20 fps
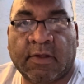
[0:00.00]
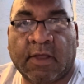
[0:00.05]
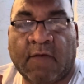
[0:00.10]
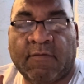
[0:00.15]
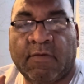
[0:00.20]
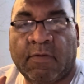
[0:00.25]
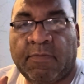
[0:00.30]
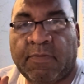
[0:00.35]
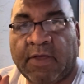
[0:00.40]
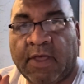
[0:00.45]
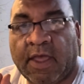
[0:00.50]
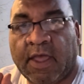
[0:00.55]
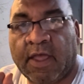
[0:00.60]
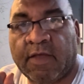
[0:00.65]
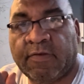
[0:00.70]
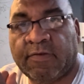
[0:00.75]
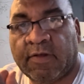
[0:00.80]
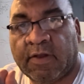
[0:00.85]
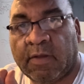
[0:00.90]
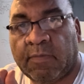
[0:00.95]
I have a BA in
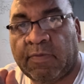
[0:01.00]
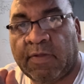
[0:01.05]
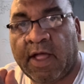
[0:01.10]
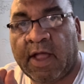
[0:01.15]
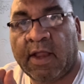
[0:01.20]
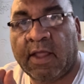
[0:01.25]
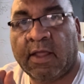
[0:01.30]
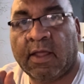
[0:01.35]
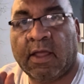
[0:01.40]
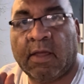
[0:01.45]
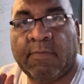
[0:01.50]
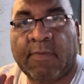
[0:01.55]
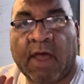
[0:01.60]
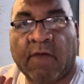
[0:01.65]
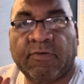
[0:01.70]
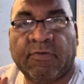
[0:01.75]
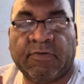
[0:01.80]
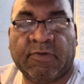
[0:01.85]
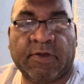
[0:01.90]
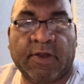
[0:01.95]
city planning, a
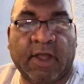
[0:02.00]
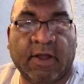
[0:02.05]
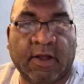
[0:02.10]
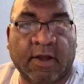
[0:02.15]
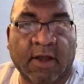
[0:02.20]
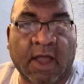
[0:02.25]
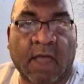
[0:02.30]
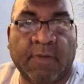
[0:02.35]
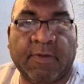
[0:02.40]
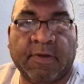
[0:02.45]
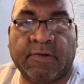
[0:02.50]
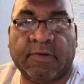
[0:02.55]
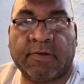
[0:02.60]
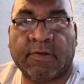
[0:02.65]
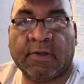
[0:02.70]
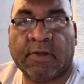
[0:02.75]
master's in economics.